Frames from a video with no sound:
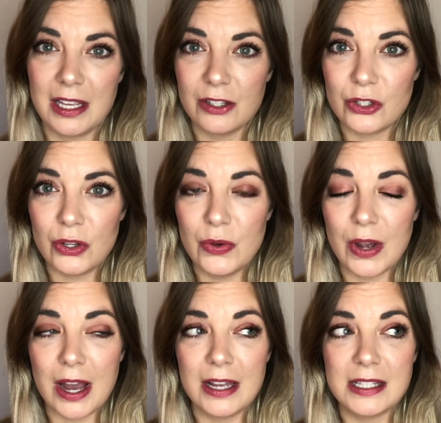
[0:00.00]
So you
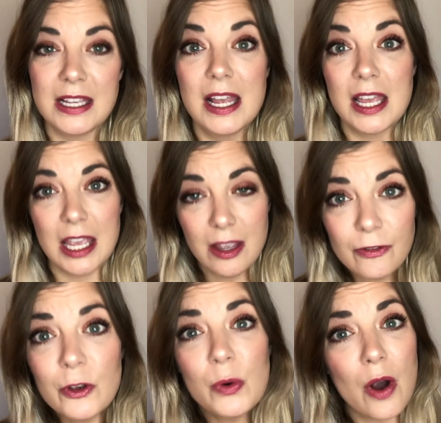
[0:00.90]
guys, if
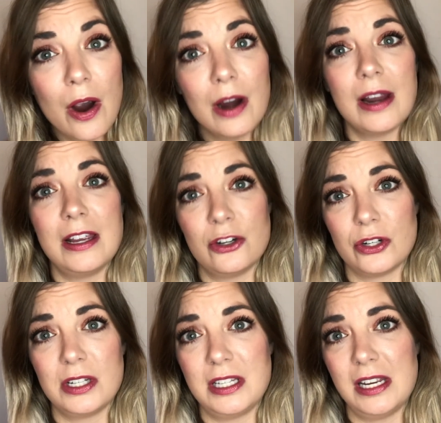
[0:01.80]
you are
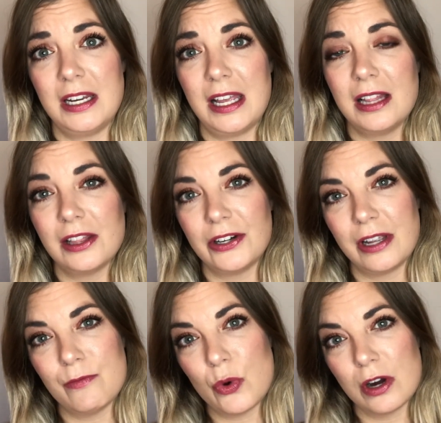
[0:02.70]
interested in learning
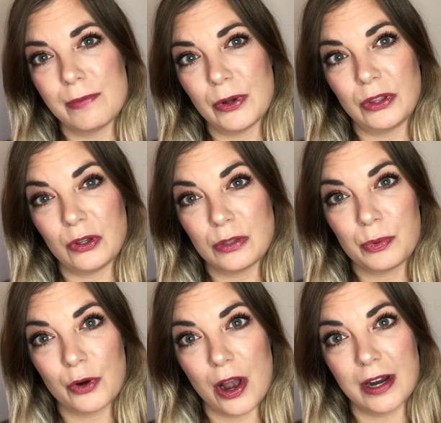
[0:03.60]
more about those
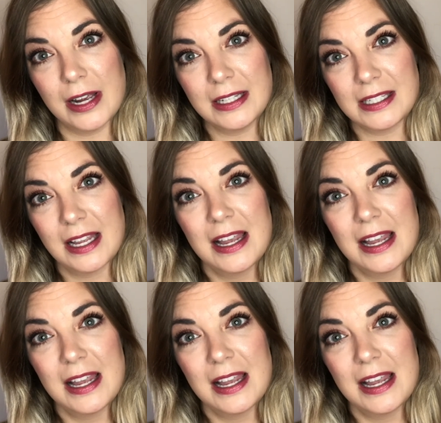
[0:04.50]
products,